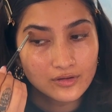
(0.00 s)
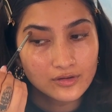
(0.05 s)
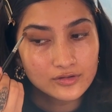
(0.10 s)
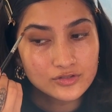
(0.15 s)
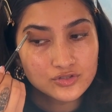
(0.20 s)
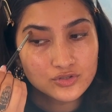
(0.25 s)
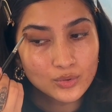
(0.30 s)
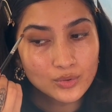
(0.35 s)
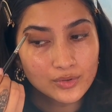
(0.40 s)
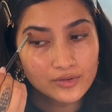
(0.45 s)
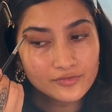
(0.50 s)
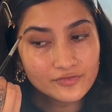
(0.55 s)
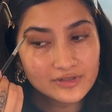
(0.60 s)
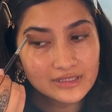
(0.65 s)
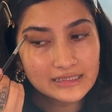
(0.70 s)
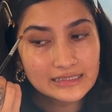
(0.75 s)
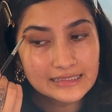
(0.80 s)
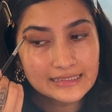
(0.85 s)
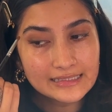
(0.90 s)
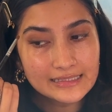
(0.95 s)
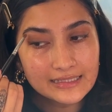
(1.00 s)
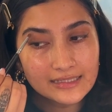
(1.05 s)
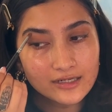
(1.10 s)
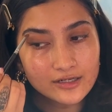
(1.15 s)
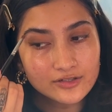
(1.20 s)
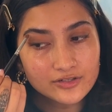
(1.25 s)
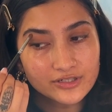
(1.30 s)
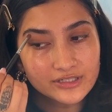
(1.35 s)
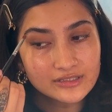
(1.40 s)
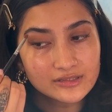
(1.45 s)
sort of cleaning
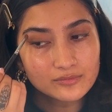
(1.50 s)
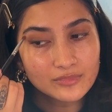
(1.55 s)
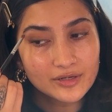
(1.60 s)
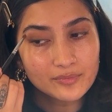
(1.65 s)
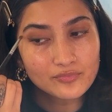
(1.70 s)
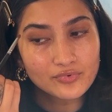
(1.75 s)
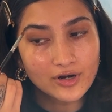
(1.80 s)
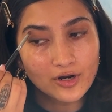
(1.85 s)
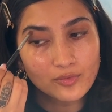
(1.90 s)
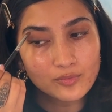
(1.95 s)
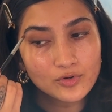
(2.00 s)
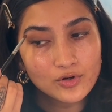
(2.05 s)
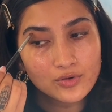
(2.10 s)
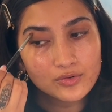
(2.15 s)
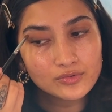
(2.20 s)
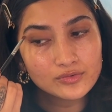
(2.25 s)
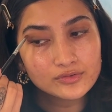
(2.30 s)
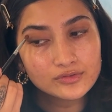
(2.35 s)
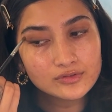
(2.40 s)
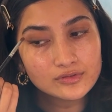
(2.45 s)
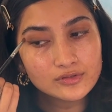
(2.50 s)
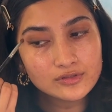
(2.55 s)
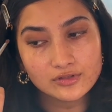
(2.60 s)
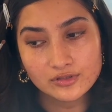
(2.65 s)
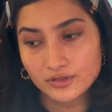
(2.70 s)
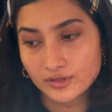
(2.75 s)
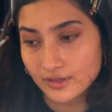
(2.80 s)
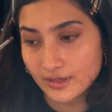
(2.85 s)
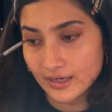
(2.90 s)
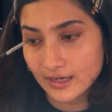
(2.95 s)
underneath my brow bone.
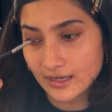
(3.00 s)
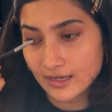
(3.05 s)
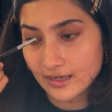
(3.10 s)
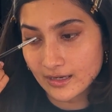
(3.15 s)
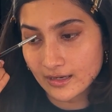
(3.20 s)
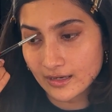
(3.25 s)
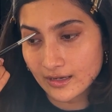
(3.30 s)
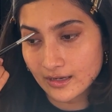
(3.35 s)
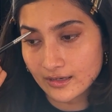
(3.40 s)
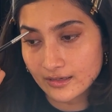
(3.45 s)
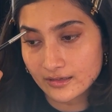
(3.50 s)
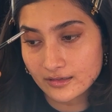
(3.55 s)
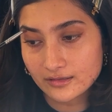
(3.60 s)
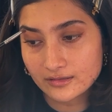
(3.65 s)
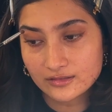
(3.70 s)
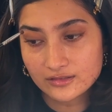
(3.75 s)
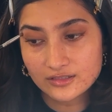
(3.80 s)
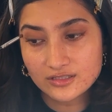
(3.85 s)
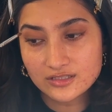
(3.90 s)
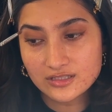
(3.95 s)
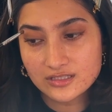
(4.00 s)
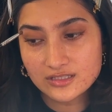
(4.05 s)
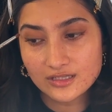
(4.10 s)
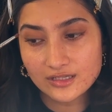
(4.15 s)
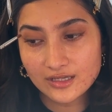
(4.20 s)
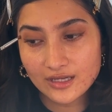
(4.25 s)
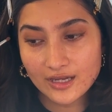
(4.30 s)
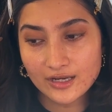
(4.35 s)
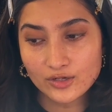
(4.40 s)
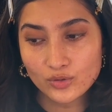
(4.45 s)
And this is
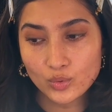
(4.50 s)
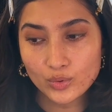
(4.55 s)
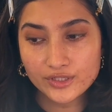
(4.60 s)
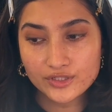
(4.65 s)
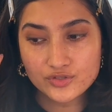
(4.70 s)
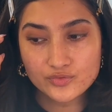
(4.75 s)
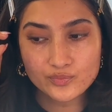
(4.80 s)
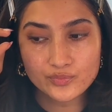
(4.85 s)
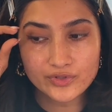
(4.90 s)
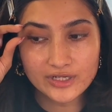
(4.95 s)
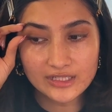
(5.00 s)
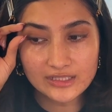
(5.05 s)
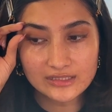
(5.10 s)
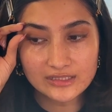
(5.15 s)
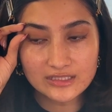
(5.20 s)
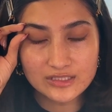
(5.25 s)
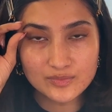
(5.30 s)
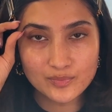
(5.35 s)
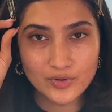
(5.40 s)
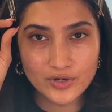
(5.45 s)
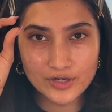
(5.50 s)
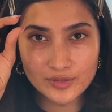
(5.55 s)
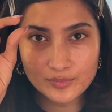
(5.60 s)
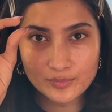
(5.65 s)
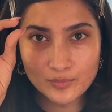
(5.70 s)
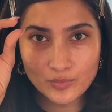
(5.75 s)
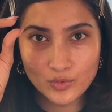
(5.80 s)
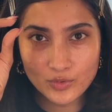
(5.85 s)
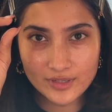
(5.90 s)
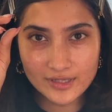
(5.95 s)
again going to bring this part
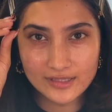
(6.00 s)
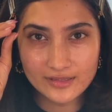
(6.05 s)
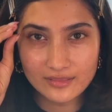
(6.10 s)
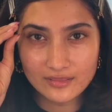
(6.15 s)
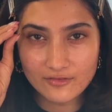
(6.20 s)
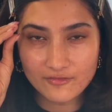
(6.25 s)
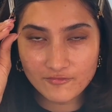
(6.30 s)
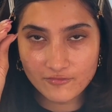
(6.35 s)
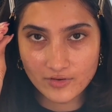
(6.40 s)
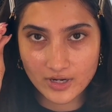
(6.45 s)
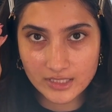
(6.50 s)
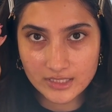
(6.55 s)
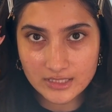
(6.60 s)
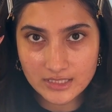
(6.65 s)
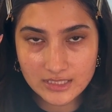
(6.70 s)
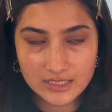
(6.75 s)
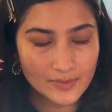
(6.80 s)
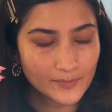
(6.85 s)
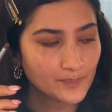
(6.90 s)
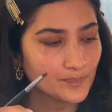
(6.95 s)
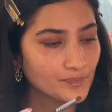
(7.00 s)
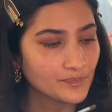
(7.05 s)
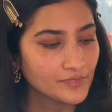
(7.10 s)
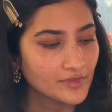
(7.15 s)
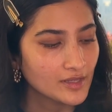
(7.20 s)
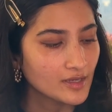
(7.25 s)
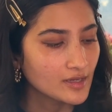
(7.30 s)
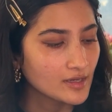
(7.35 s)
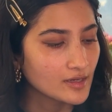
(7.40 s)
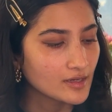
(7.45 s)
more in the front,
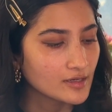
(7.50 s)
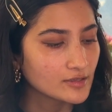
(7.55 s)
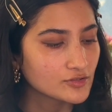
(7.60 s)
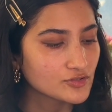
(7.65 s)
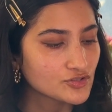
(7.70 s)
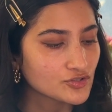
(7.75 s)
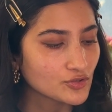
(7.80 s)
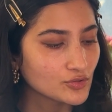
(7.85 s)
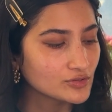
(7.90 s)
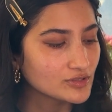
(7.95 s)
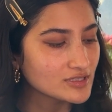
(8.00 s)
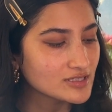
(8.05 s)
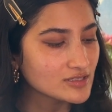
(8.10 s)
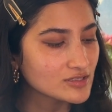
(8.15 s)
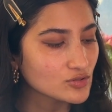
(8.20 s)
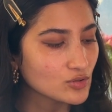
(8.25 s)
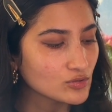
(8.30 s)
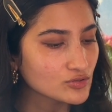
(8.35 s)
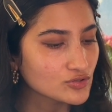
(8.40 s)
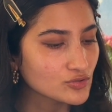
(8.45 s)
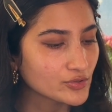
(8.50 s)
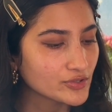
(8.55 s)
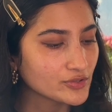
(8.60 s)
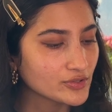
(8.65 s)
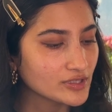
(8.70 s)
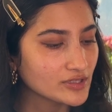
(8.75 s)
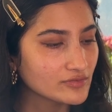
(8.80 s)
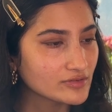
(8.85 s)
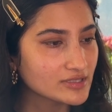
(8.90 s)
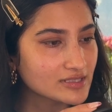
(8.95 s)
so this is also going to
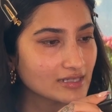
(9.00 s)
give us